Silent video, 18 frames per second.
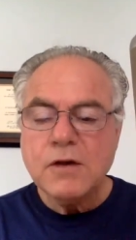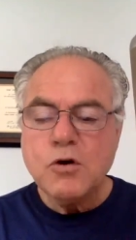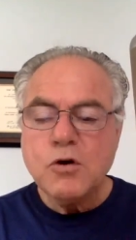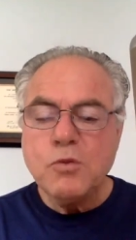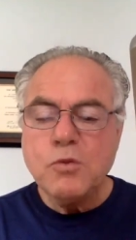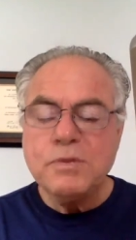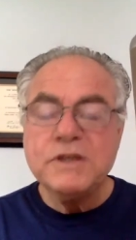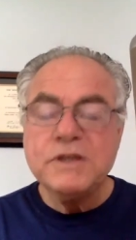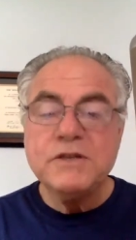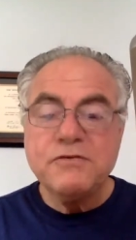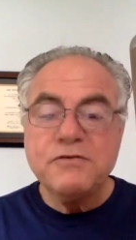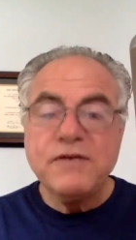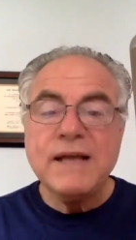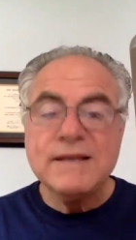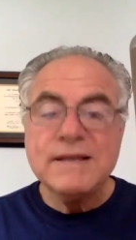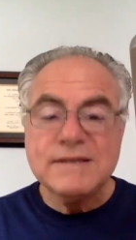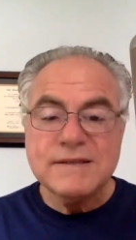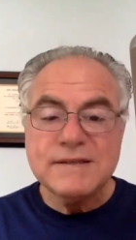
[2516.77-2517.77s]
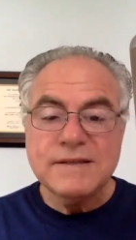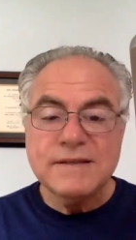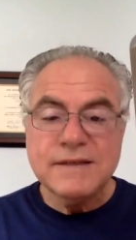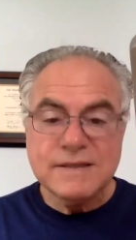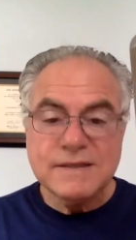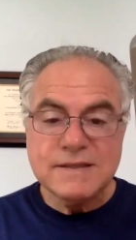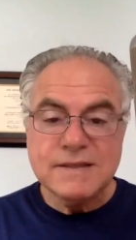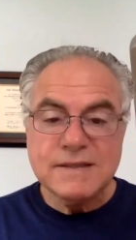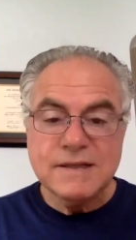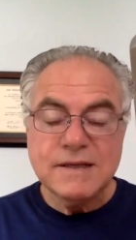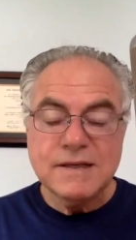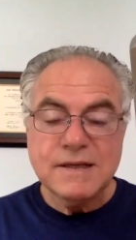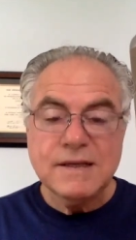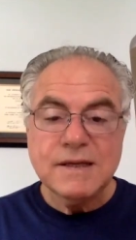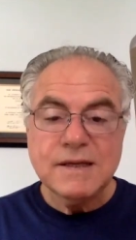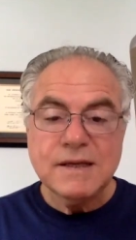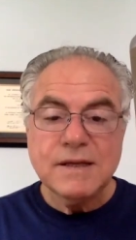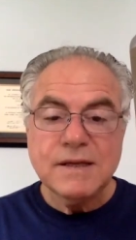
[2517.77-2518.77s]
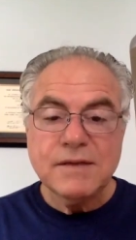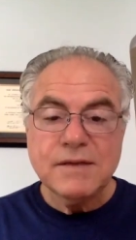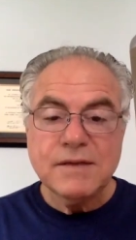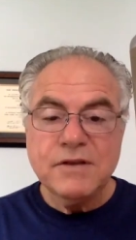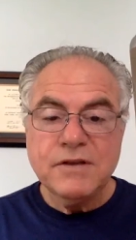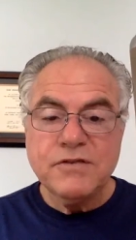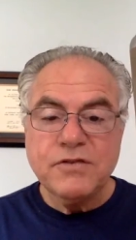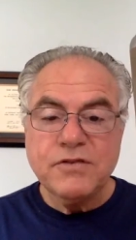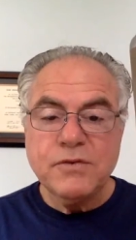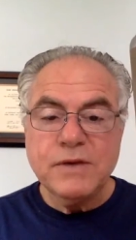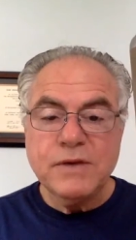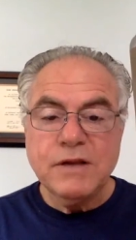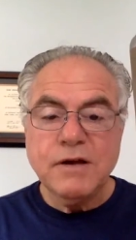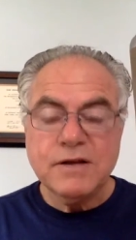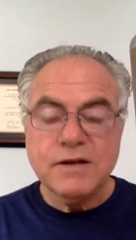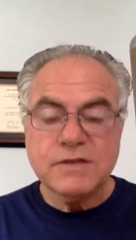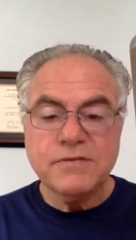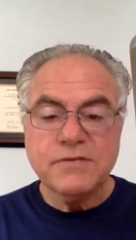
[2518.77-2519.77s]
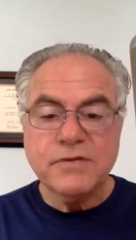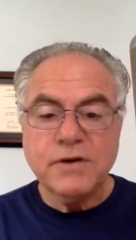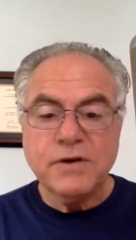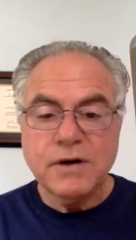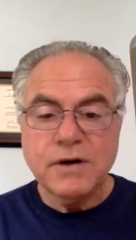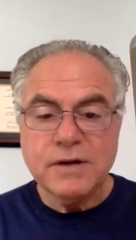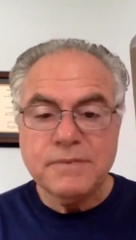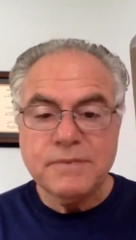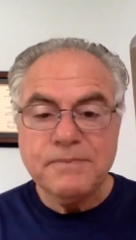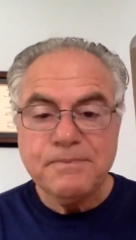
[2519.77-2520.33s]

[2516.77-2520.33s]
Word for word: Copi defends this these three laws of thought